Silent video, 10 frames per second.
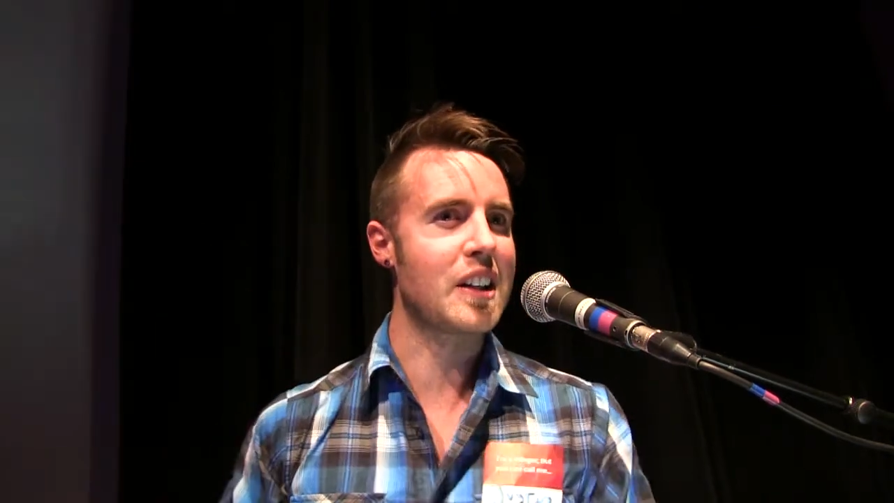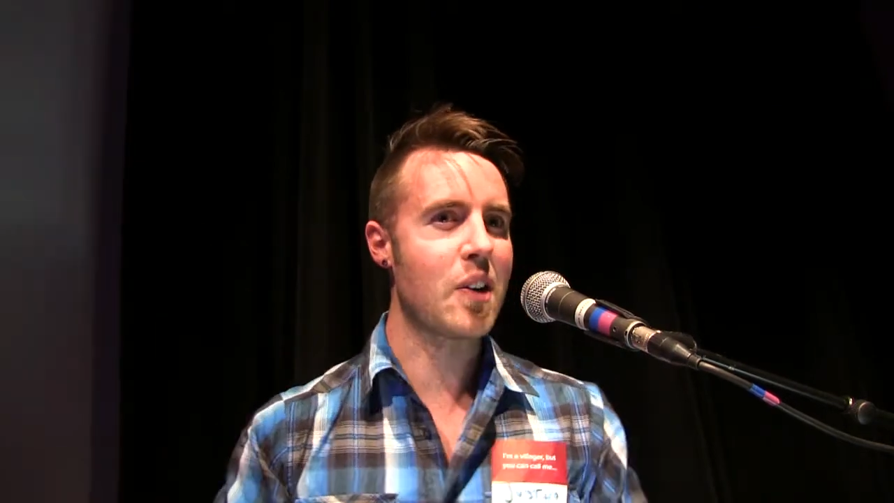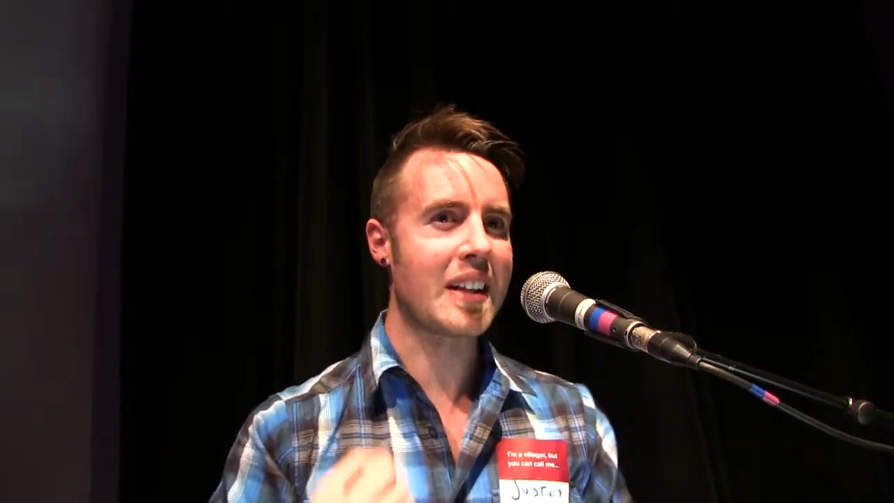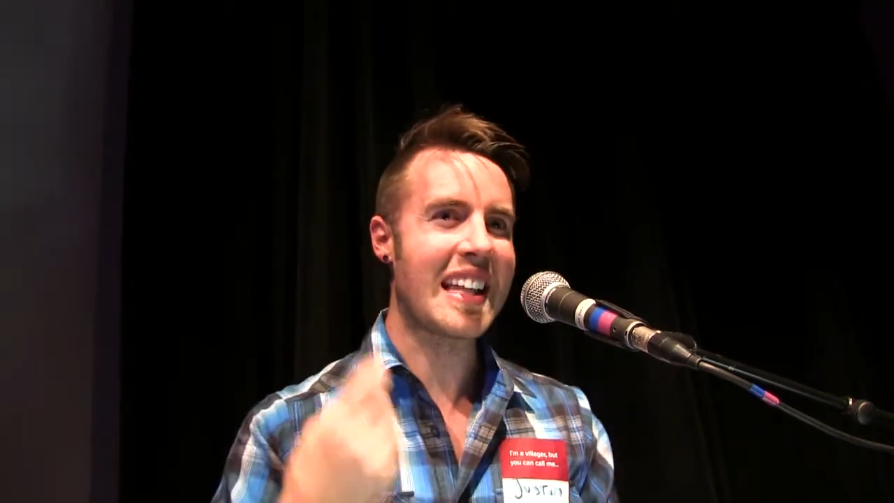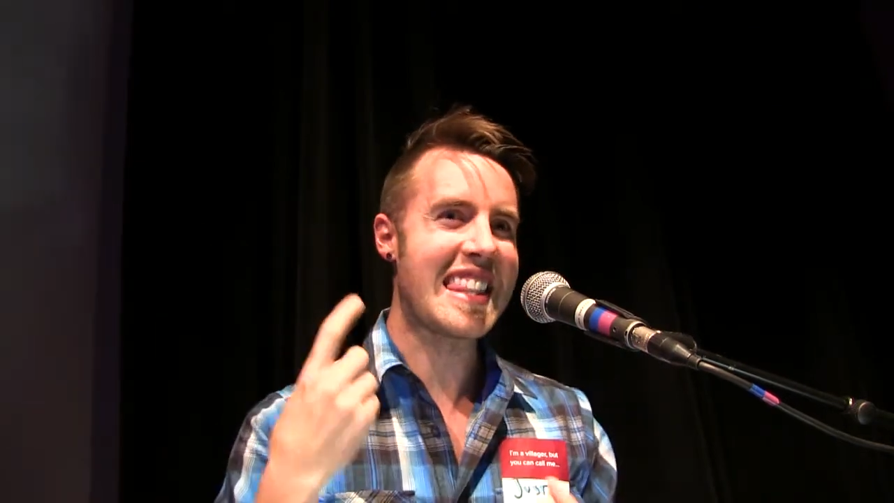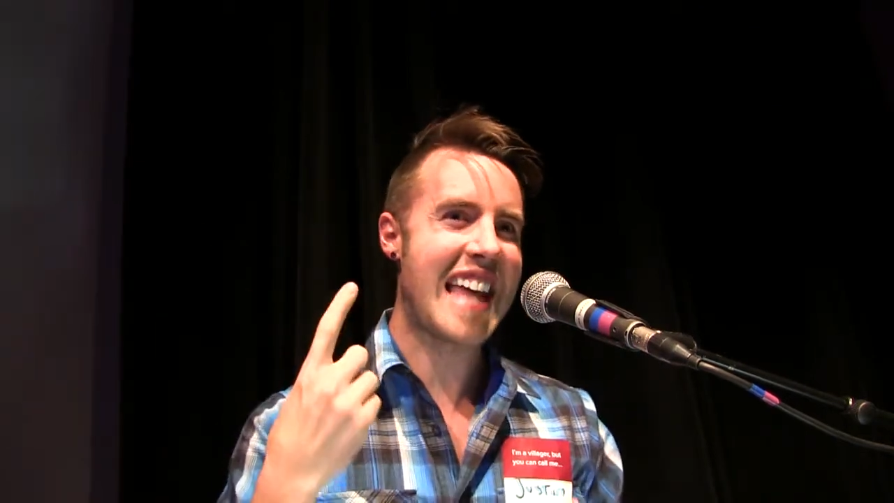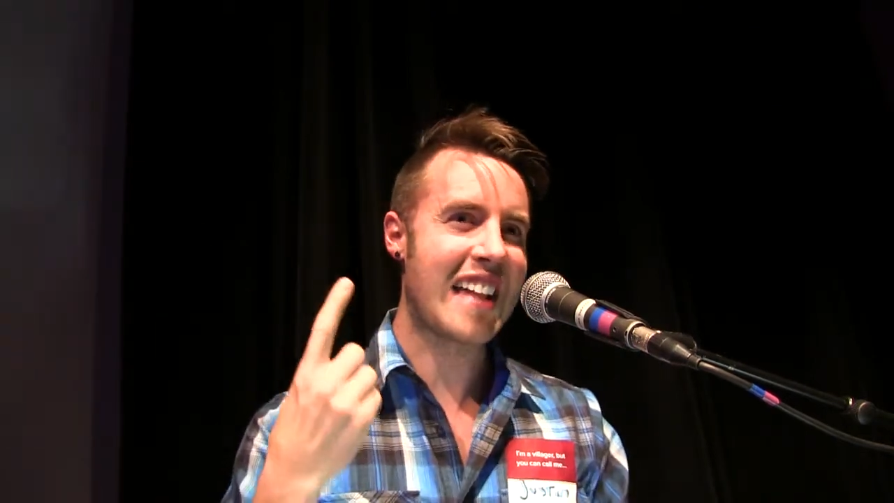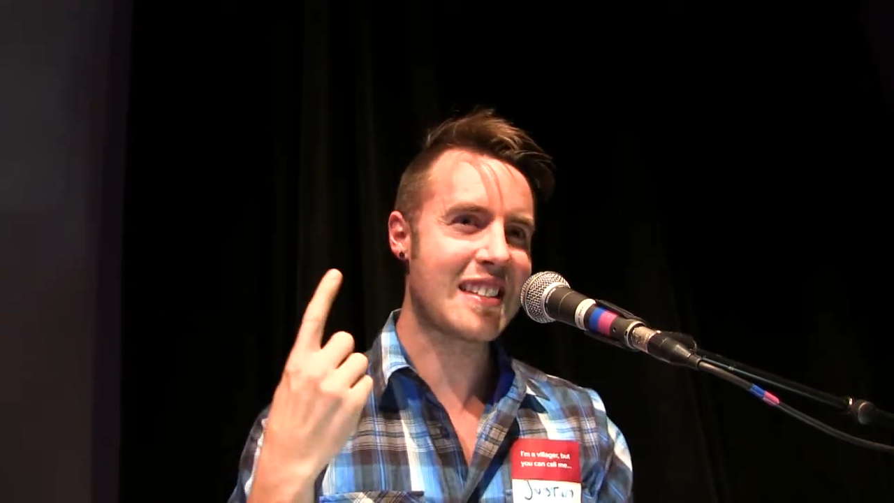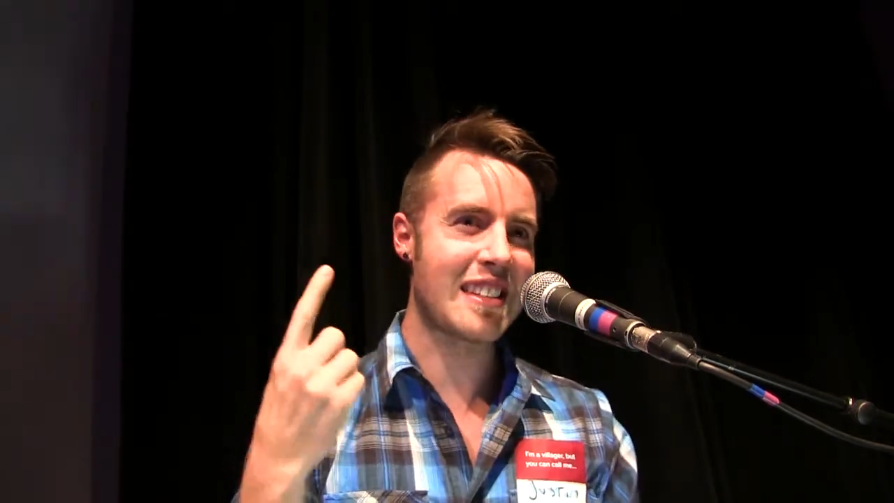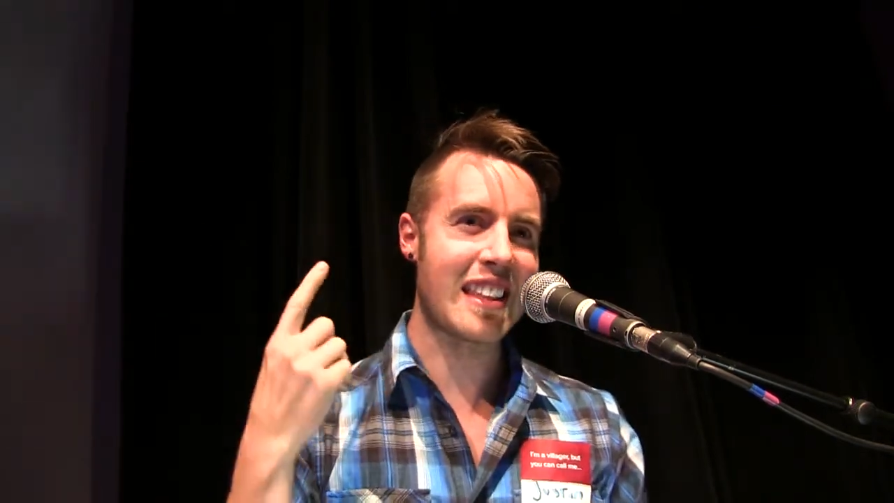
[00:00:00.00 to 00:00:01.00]
knowing that
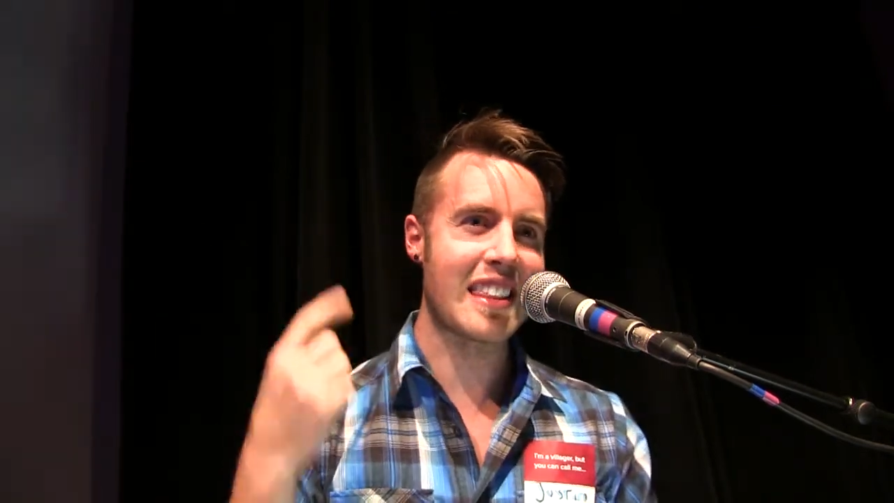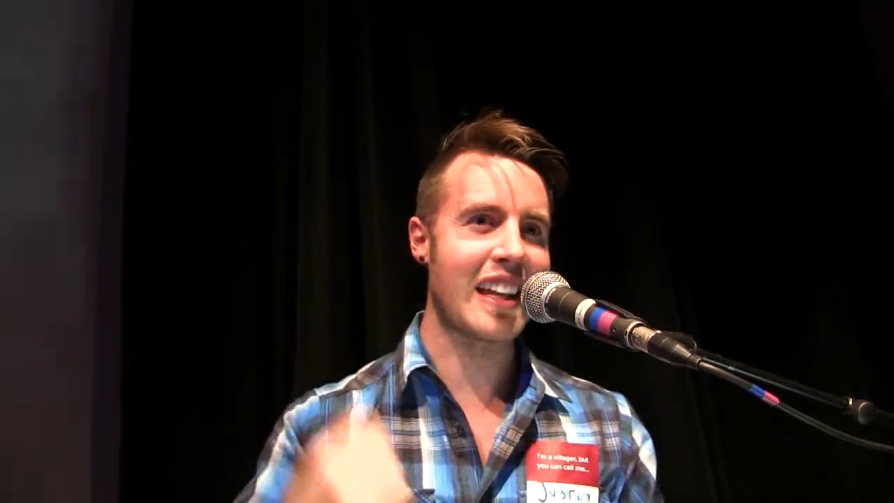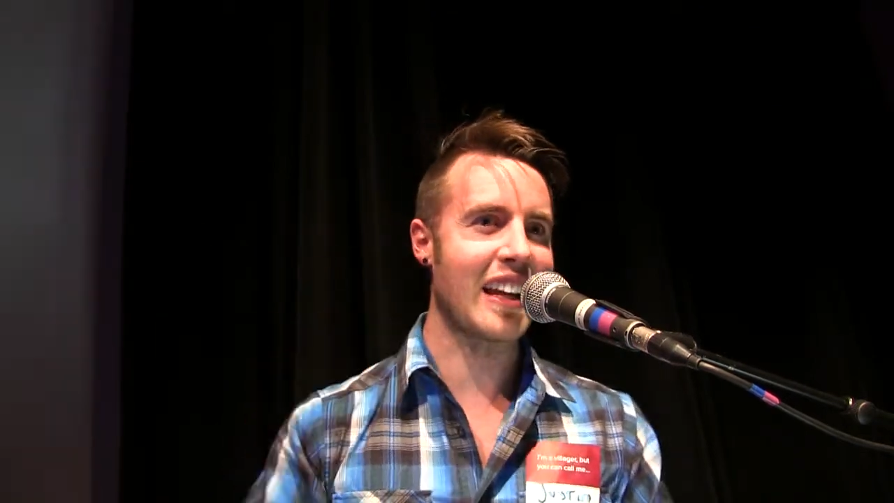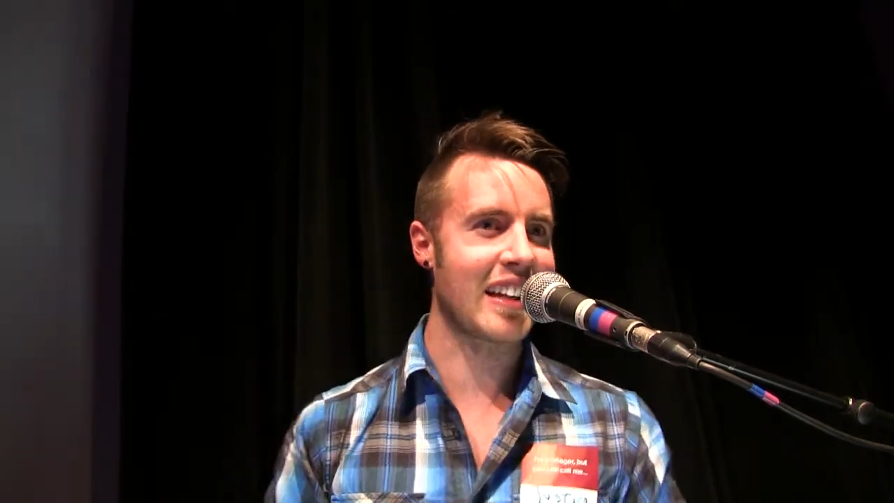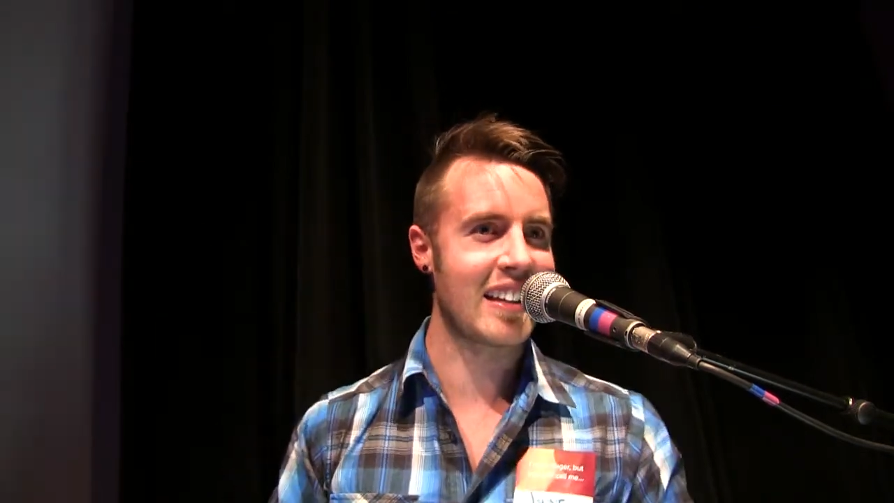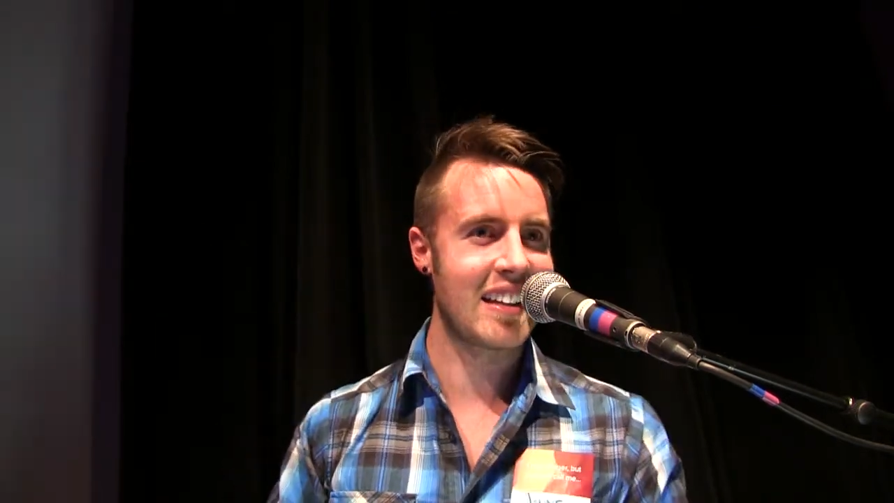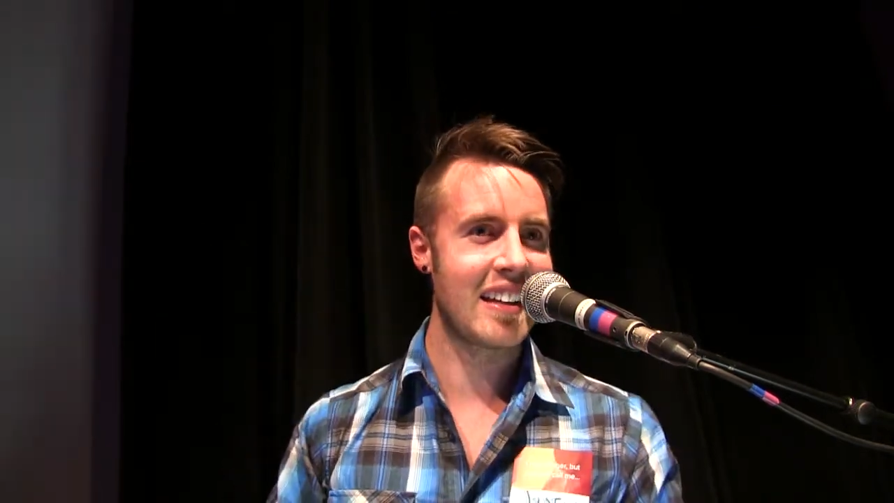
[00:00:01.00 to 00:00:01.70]
that's the thing